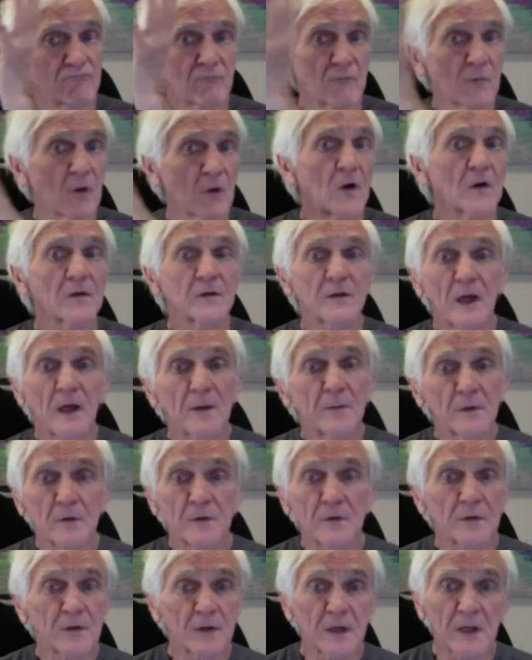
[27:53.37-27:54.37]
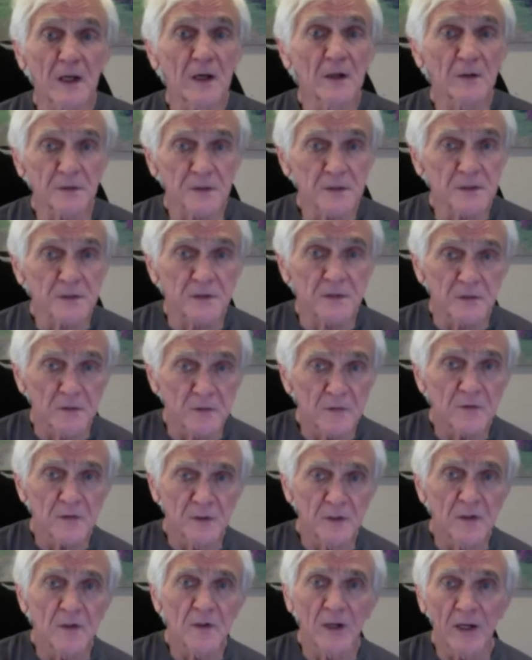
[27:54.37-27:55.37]
a long time ago, the Celts,
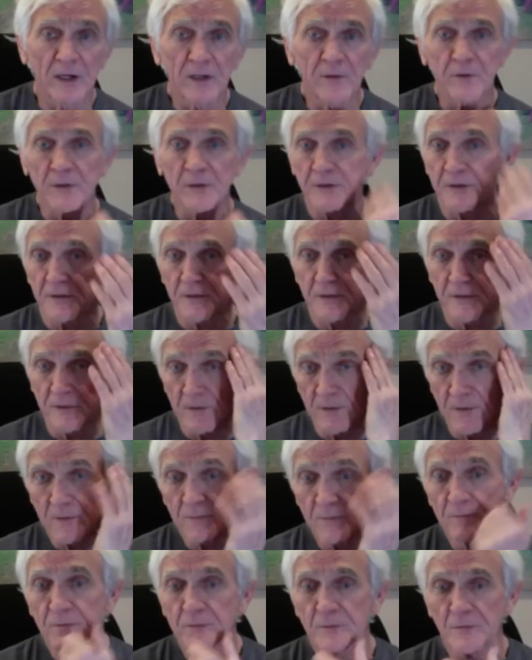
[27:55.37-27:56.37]
you know, Irish, you know,